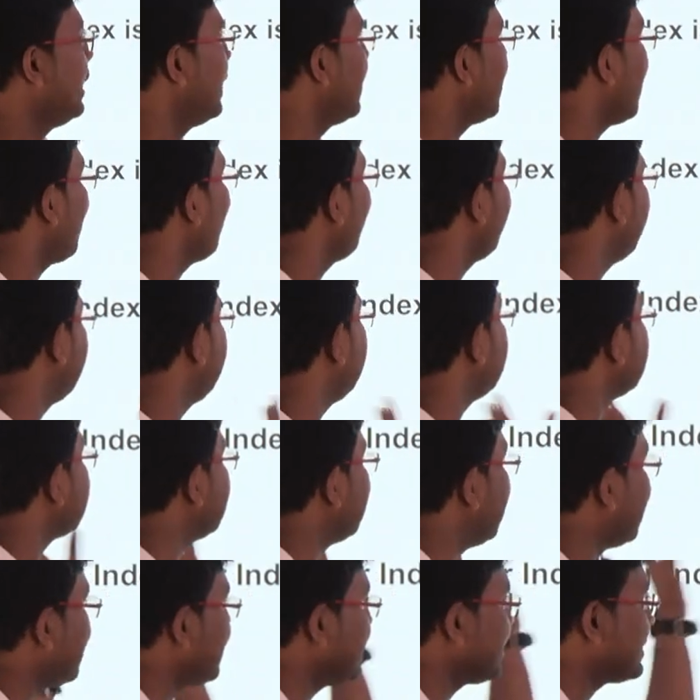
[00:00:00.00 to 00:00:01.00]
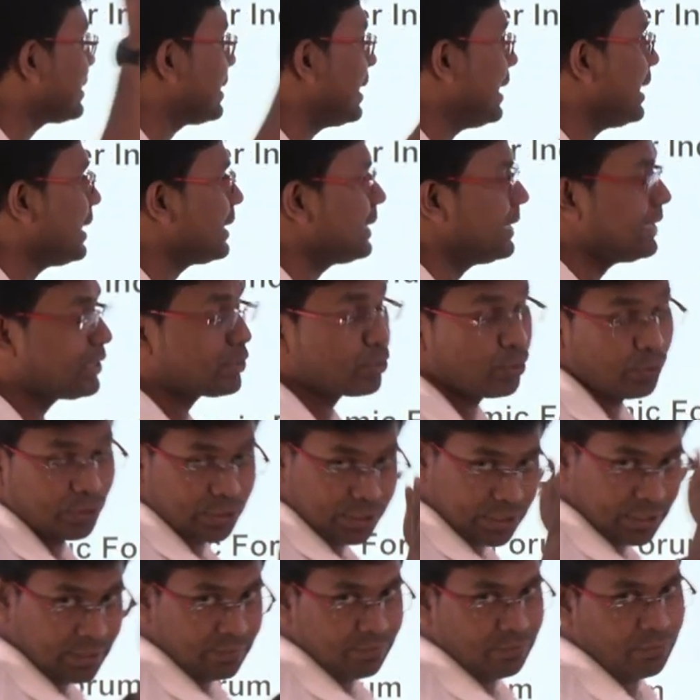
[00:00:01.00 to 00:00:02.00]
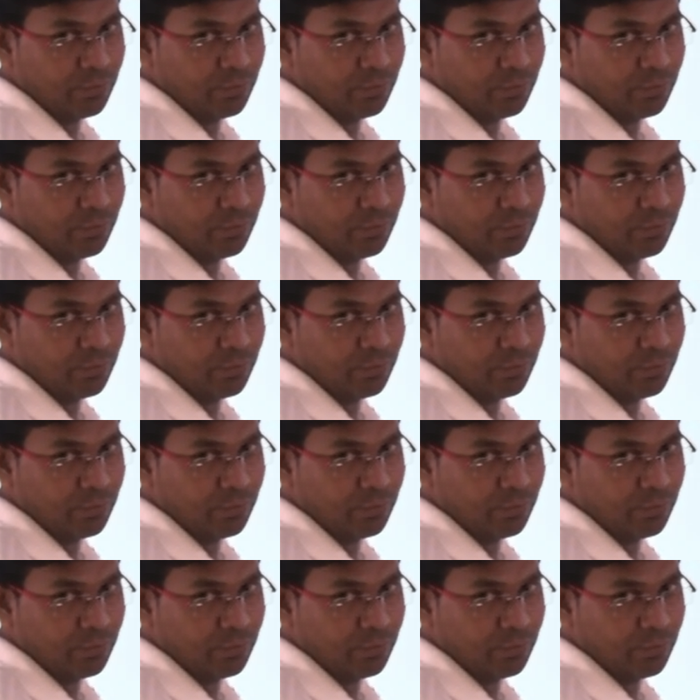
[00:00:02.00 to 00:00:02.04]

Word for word: Now with this, let us take this question